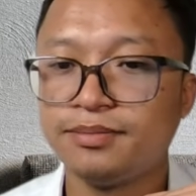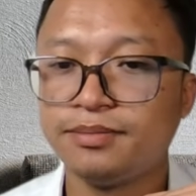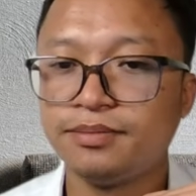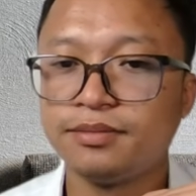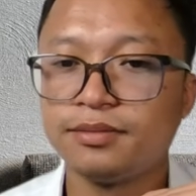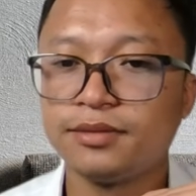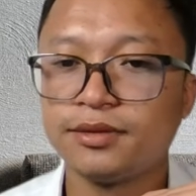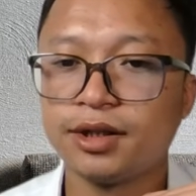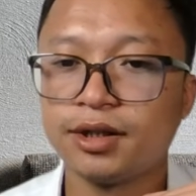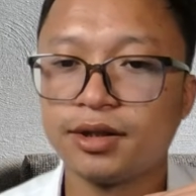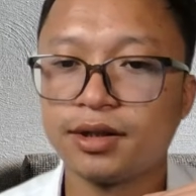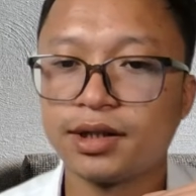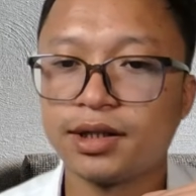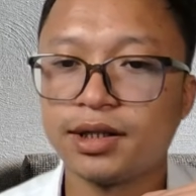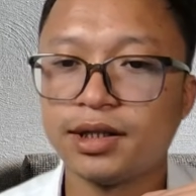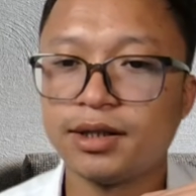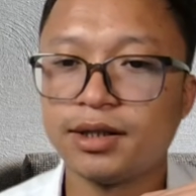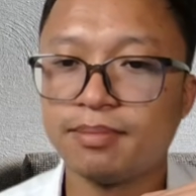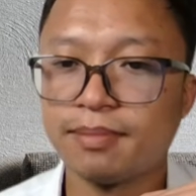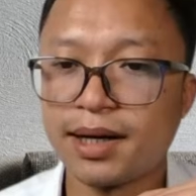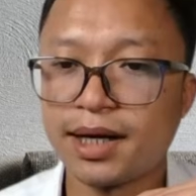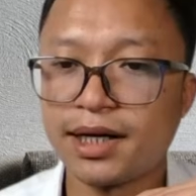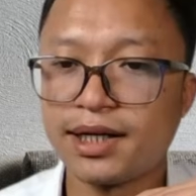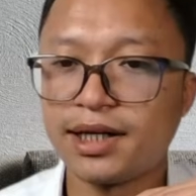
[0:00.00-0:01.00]
Okay, it
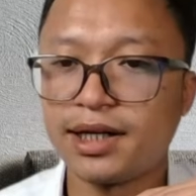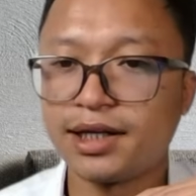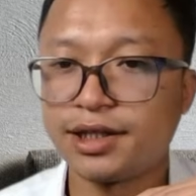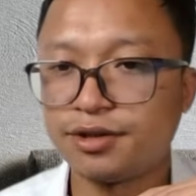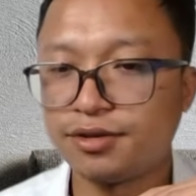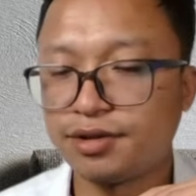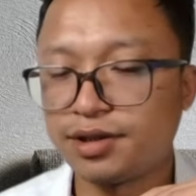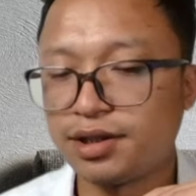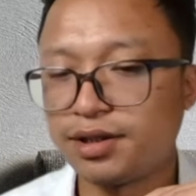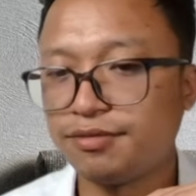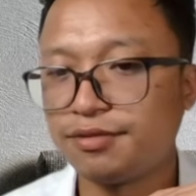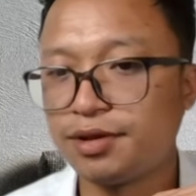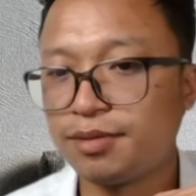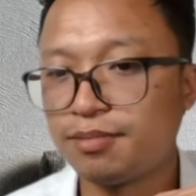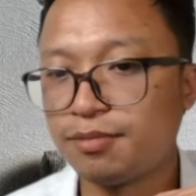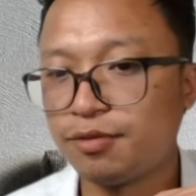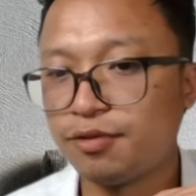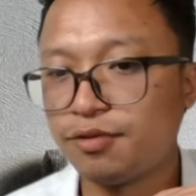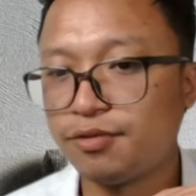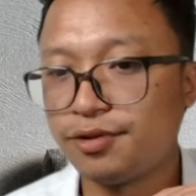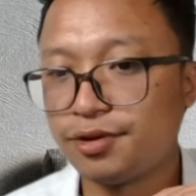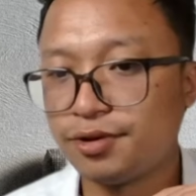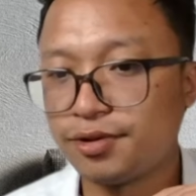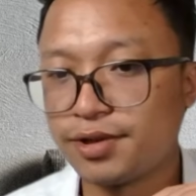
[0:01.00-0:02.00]
might like to give the
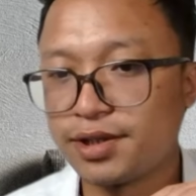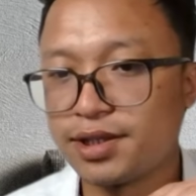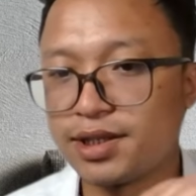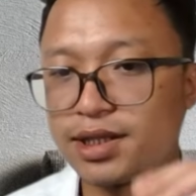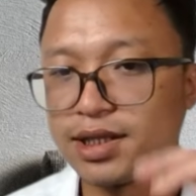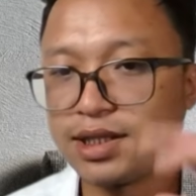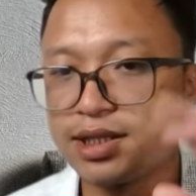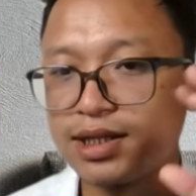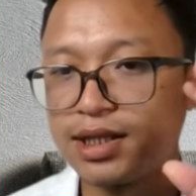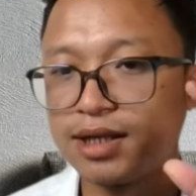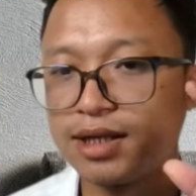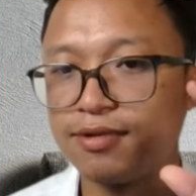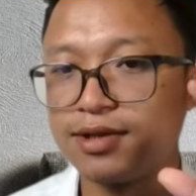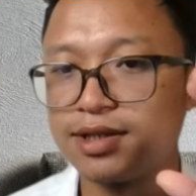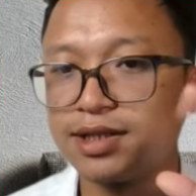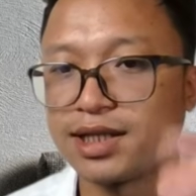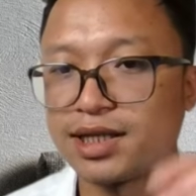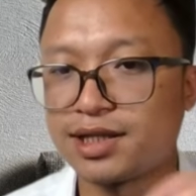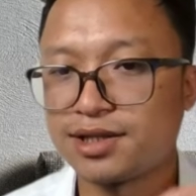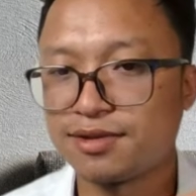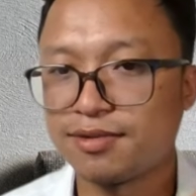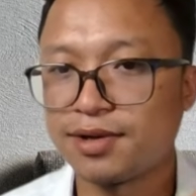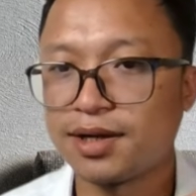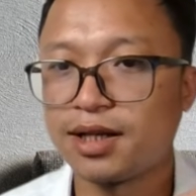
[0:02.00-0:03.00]
move towards these levels
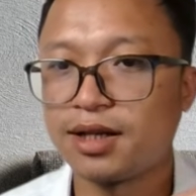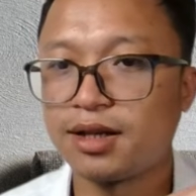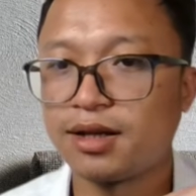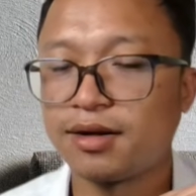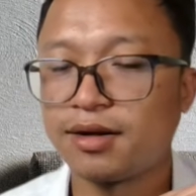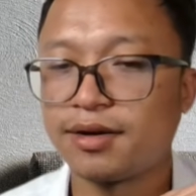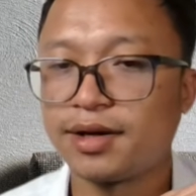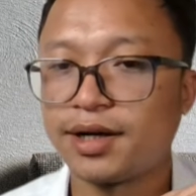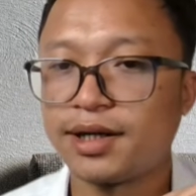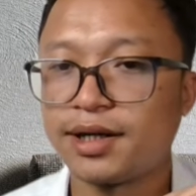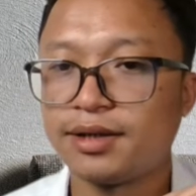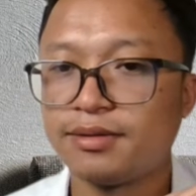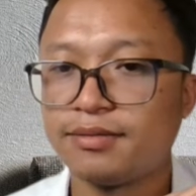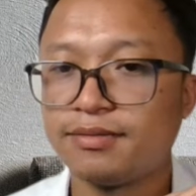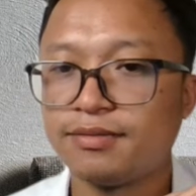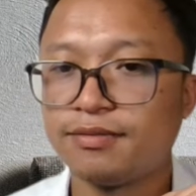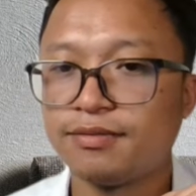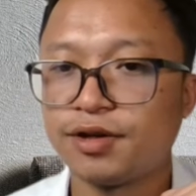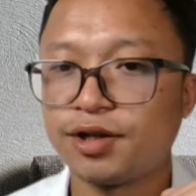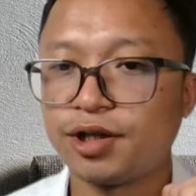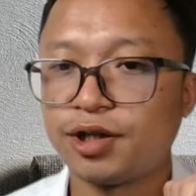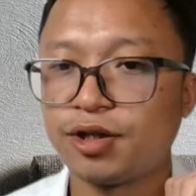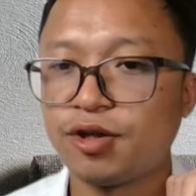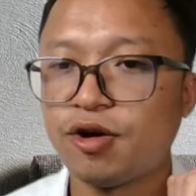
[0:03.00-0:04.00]
as well. All right,
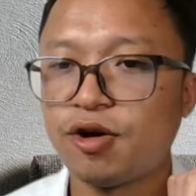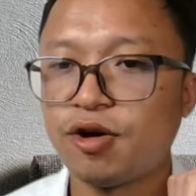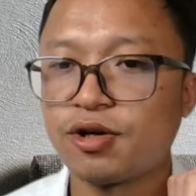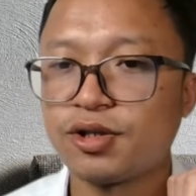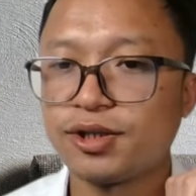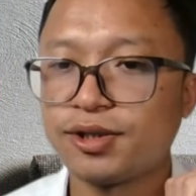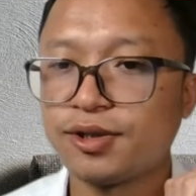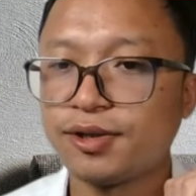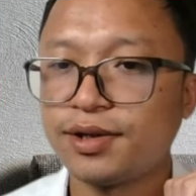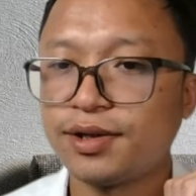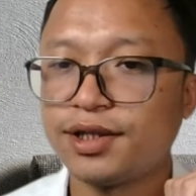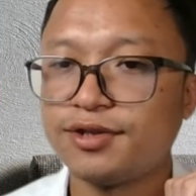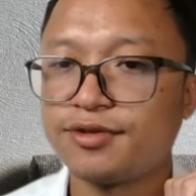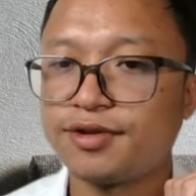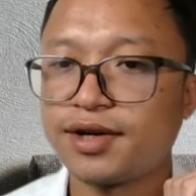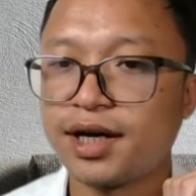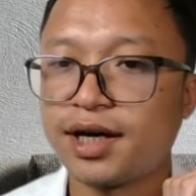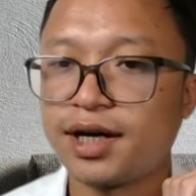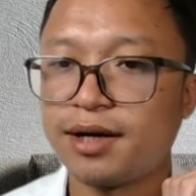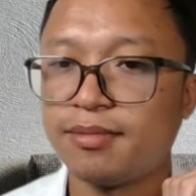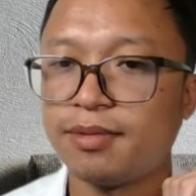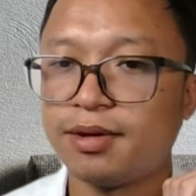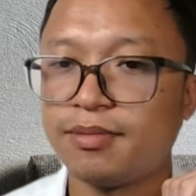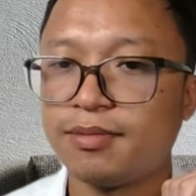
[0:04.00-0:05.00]
for the longs, only try
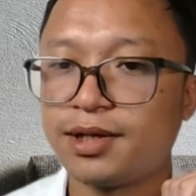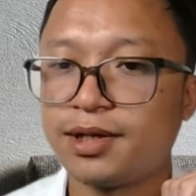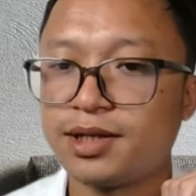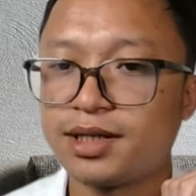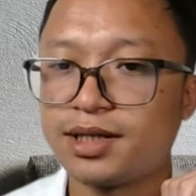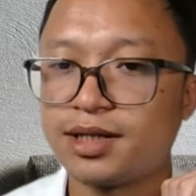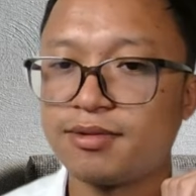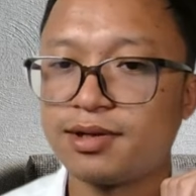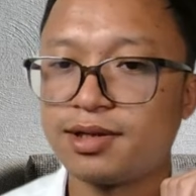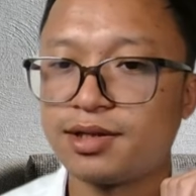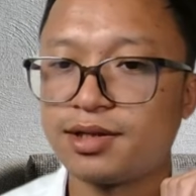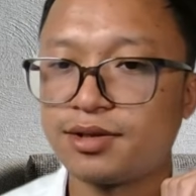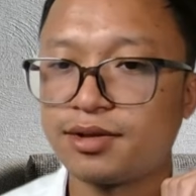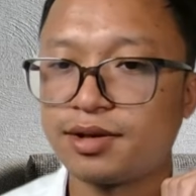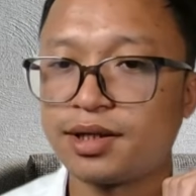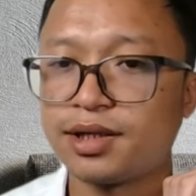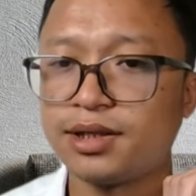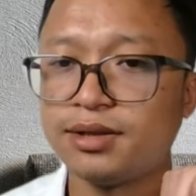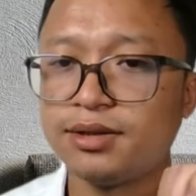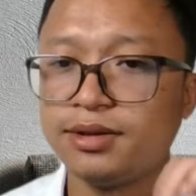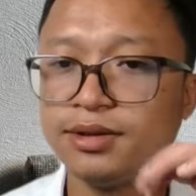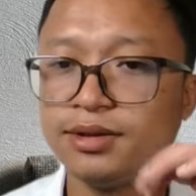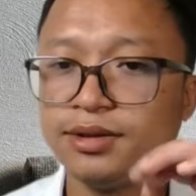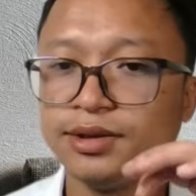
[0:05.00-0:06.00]
above these levels. Okay,
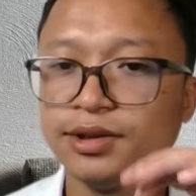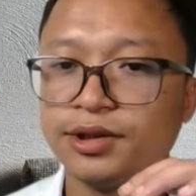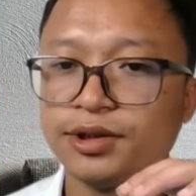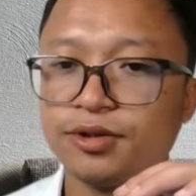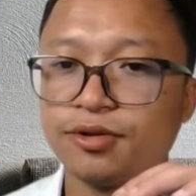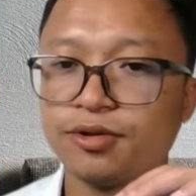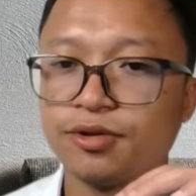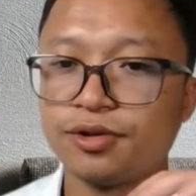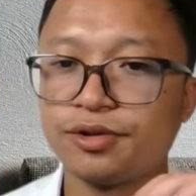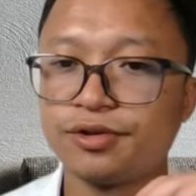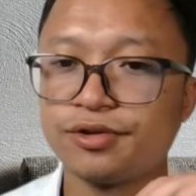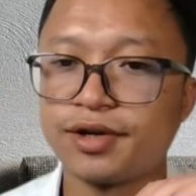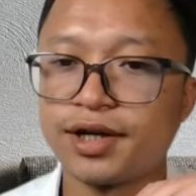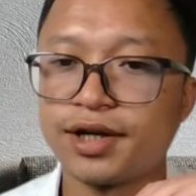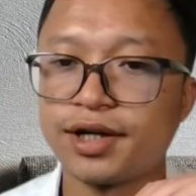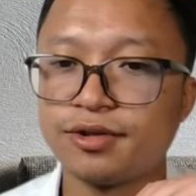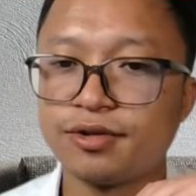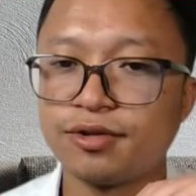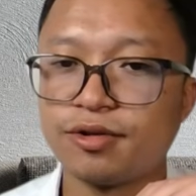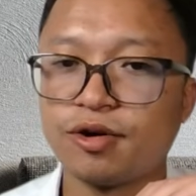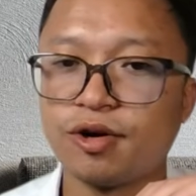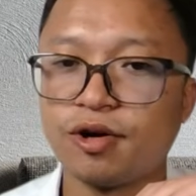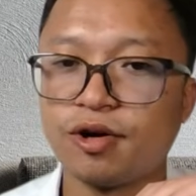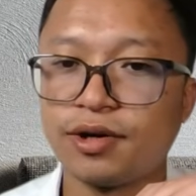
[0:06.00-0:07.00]
don't try to
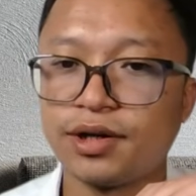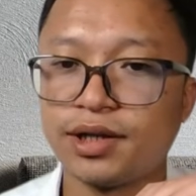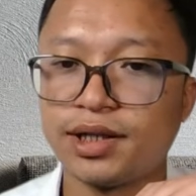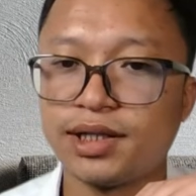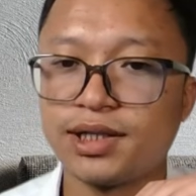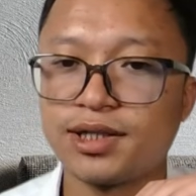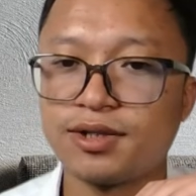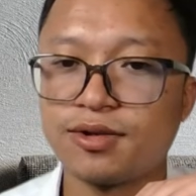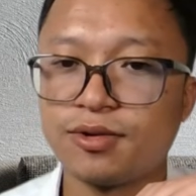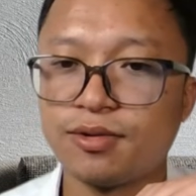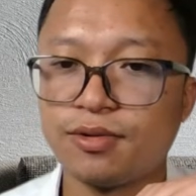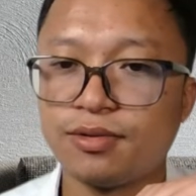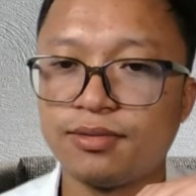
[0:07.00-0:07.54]
long in this zone.